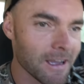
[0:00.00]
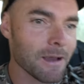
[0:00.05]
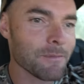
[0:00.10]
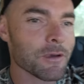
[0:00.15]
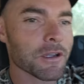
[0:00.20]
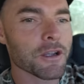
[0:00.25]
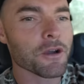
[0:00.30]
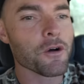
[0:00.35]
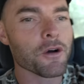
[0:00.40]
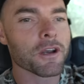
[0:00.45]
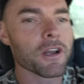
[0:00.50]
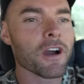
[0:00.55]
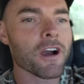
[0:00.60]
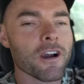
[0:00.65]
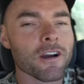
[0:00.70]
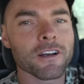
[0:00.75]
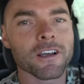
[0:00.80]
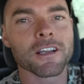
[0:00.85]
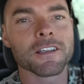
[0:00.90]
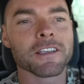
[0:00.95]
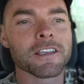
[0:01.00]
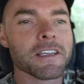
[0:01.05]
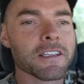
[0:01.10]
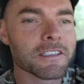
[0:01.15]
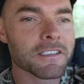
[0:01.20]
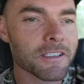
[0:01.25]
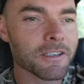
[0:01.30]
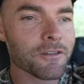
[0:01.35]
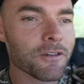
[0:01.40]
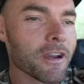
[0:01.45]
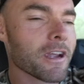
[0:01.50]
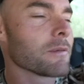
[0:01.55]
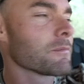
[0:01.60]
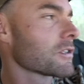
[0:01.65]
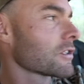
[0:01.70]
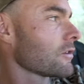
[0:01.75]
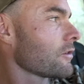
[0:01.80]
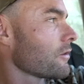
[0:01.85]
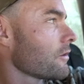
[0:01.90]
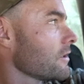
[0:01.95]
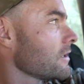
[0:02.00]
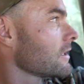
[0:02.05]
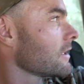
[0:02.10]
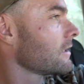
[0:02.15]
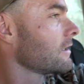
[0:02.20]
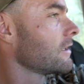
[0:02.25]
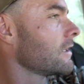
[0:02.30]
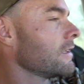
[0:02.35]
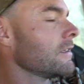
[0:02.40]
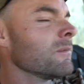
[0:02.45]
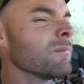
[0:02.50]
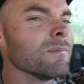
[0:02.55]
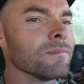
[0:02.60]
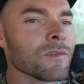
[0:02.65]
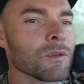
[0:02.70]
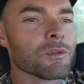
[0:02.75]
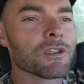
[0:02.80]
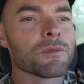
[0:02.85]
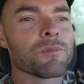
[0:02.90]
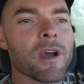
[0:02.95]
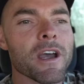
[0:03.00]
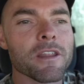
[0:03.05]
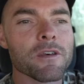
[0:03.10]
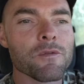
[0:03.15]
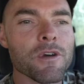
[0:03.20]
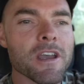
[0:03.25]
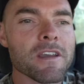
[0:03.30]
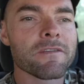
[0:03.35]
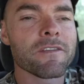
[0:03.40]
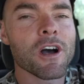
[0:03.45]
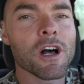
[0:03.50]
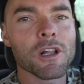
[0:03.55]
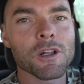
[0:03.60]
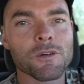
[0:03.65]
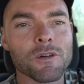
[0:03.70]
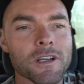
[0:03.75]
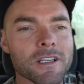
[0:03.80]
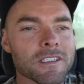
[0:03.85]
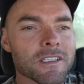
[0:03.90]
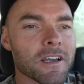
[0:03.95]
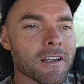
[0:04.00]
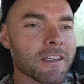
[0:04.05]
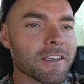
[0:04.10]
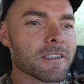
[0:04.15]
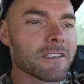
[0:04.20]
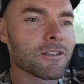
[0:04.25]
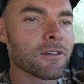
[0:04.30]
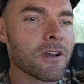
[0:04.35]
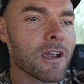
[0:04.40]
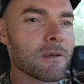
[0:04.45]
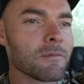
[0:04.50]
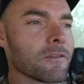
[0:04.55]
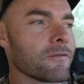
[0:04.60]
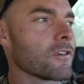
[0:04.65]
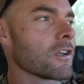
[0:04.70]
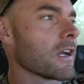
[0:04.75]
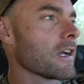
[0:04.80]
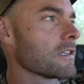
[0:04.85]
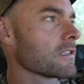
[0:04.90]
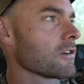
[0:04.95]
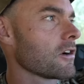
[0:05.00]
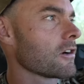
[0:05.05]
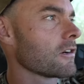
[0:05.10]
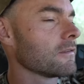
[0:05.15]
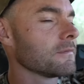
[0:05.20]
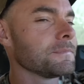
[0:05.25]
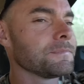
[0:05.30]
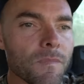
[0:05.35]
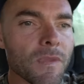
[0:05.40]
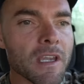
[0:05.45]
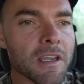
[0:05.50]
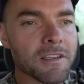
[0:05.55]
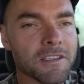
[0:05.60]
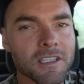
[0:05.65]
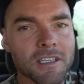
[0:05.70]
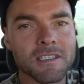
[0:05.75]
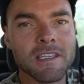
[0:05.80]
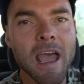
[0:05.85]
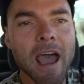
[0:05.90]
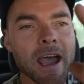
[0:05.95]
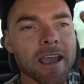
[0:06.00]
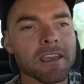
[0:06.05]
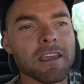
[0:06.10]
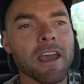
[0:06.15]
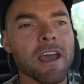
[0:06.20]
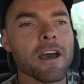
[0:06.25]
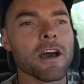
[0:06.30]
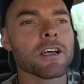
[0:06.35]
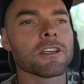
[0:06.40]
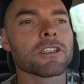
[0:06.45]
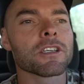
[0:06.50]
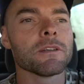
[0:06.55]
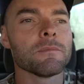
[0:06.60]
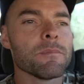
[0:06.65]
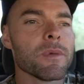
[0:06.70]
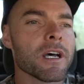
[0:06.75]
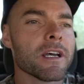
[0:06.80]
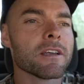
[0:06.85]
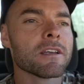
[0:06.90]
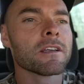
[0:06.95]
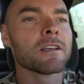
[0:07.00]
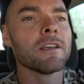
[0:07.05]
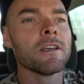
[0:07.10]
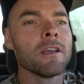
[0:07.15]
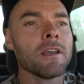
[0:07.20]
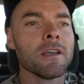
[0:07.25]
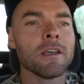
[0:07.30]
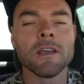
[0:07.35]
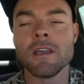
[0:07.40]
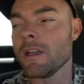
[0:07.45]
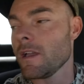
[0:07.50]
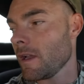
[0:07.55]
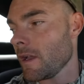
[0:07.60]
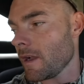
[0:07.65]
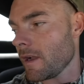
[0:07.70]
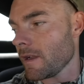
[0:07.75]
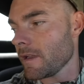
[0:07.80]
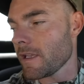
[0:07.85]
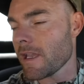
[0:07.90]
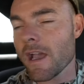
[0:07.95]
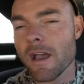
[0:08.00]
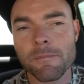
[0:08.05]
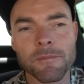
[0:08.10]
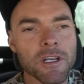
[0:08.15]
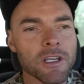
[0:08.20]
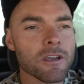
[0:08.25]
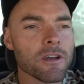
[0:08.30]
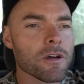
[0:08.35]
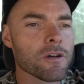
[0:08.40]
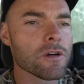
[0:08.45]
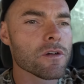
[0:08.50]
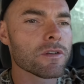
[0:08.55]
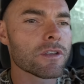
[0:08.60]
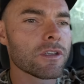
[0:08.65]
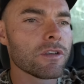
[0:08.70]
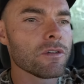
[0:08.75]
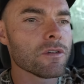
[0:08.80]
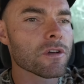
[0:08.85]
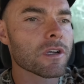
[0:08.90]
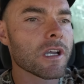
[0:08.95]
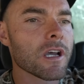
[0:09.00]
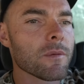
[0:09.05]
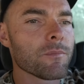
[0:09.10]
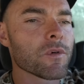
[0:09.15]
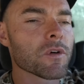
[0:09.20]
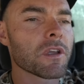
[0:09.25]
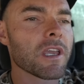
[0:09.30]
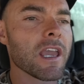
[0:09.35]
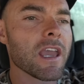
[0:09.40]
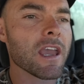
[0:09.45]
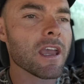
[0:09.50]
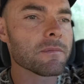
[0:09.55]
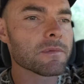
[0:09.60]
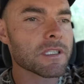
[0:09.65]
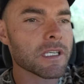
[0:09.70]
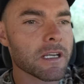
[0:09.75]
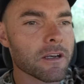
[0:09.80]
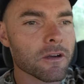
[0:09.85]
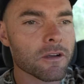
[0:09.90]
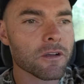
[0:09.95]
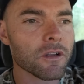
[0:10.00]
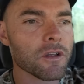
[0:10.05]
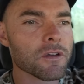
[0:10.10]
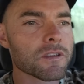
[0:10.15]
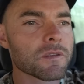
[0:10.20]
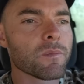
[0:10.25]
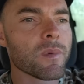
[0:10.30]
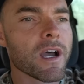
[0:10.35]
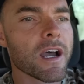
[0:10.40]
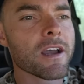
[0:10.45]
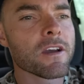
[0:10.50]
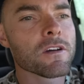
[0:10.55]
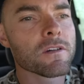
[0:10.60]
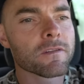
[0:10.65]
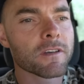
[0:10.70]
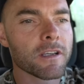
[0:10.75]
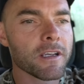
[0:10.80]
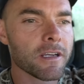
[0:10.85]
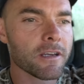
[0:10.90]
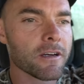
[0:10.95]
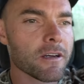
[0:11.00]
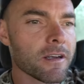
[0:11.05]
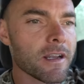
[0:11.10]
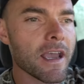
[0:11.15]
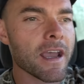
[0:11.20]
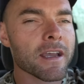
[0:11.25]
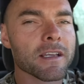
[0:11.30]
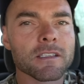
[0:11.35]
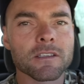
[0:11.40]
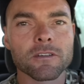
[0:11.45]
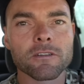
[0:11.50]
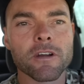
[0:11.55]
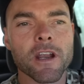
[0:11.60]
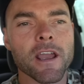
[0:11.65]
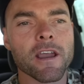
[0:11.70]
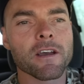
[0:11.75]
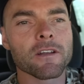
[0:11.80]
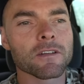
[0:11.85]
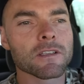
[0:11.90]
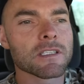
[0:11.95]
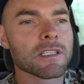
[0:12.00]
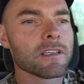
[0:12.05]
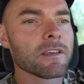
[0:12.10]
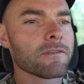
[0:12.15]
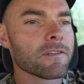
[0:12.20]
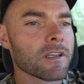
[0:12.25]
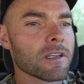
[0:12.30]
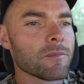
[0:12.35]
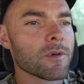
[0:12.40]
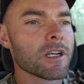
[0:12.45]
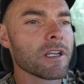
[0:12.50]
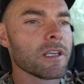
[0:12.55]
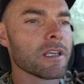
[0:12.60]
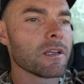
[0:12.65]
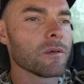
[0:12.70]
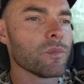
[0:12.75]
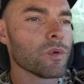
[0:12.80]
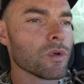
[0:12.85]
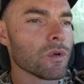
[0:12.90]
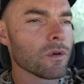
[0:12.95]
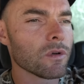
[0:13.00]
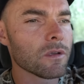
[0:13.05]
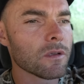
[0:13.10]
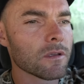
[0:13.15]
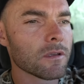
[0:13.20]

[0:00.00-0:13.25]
been going hard on the Instagram stories, which by the way, follow us on Instagram if you guys aren't. It's just at Get but yeah, I'm gonna go to a couple camps that are close by over here and ask around to see if anybody hit a bull